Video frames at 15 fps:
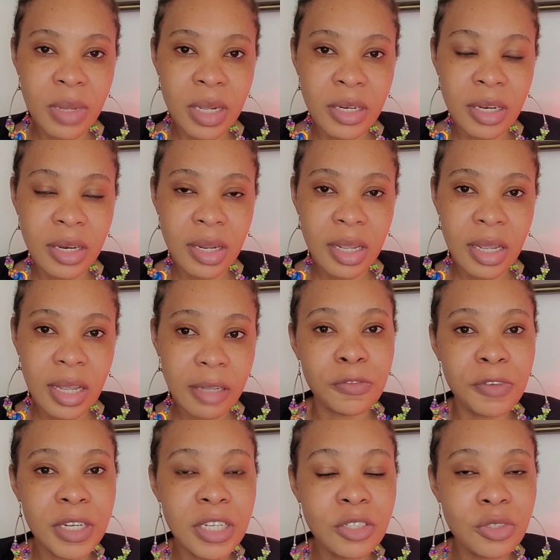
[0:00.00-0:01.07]
men. You're
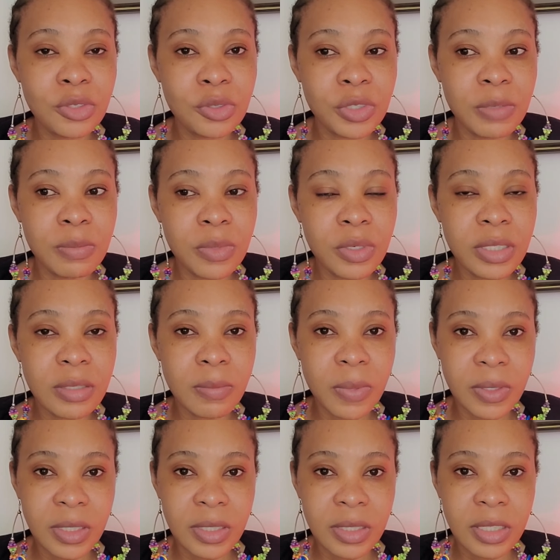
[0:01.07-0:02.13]
failing to do the most
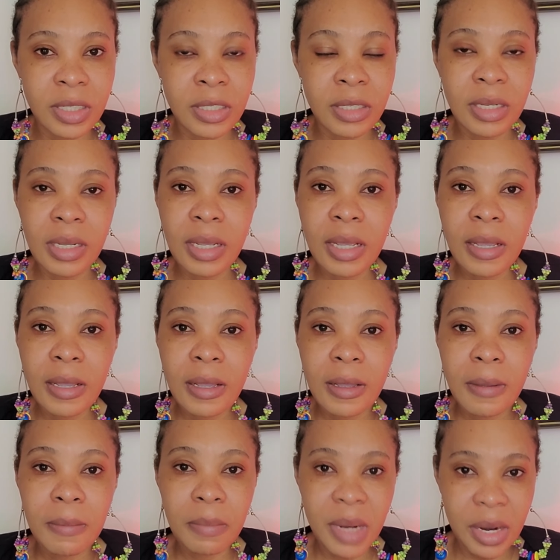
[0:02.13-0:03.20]
important thing,
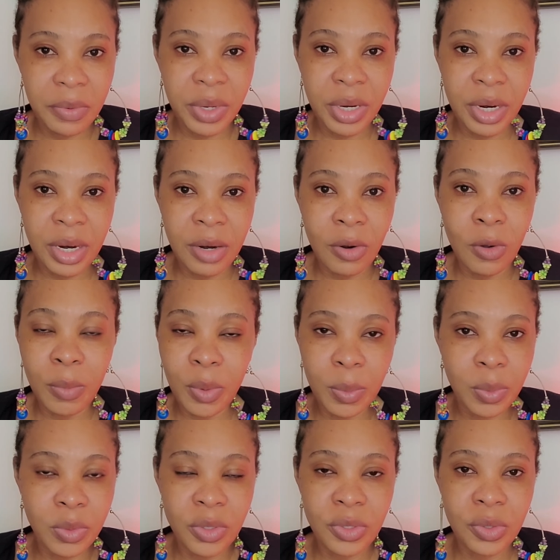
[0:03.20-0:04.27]
marry her or
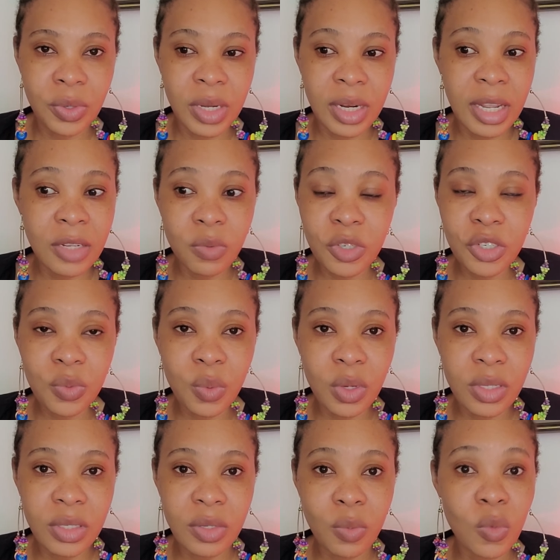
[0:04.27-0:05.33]
propose to her. That's what she
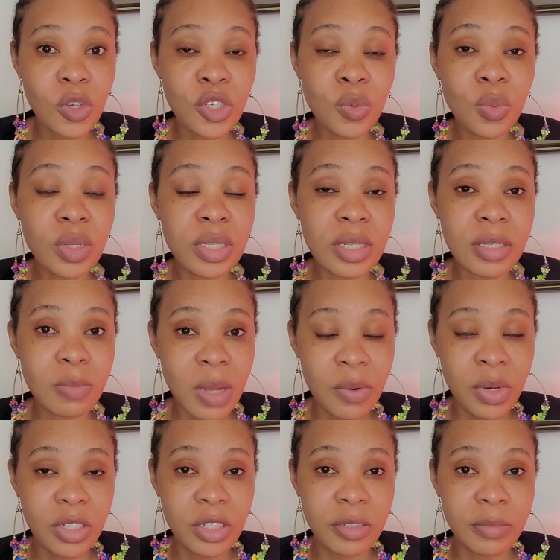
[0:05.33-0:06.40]
wants. What she wants is
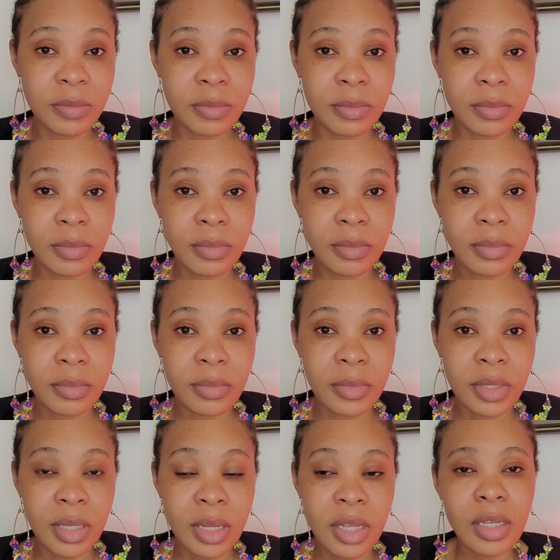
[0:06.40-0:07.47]
marriage.
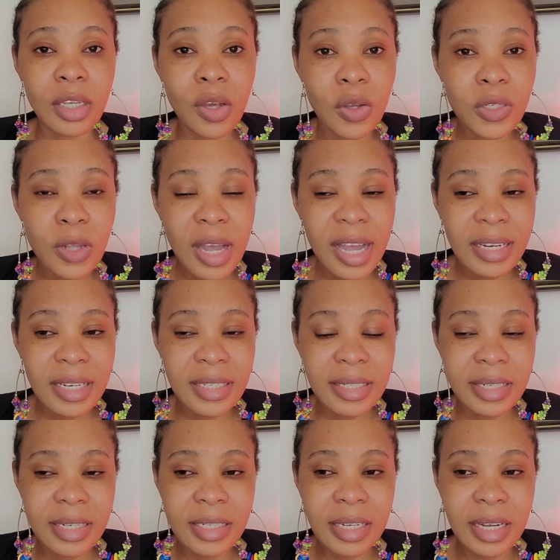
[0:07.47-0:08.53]
He also added
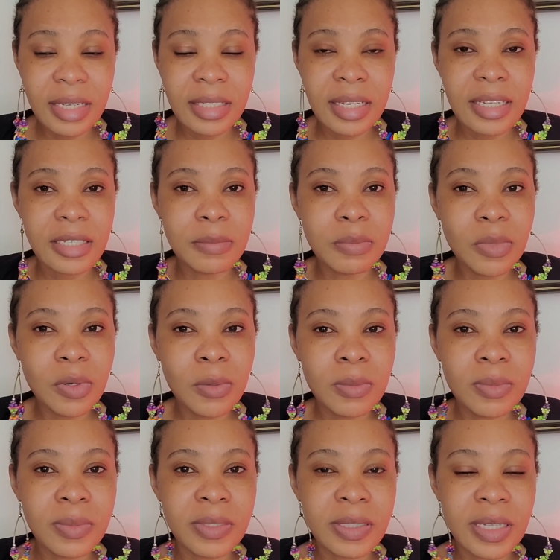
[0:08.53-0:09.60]
saying that his
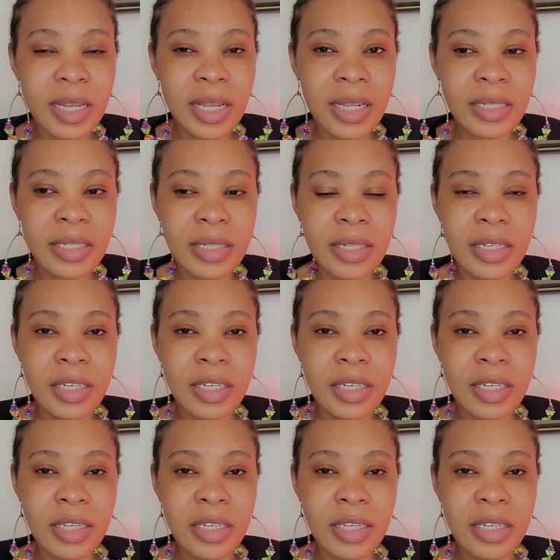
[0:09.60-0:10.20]
mom said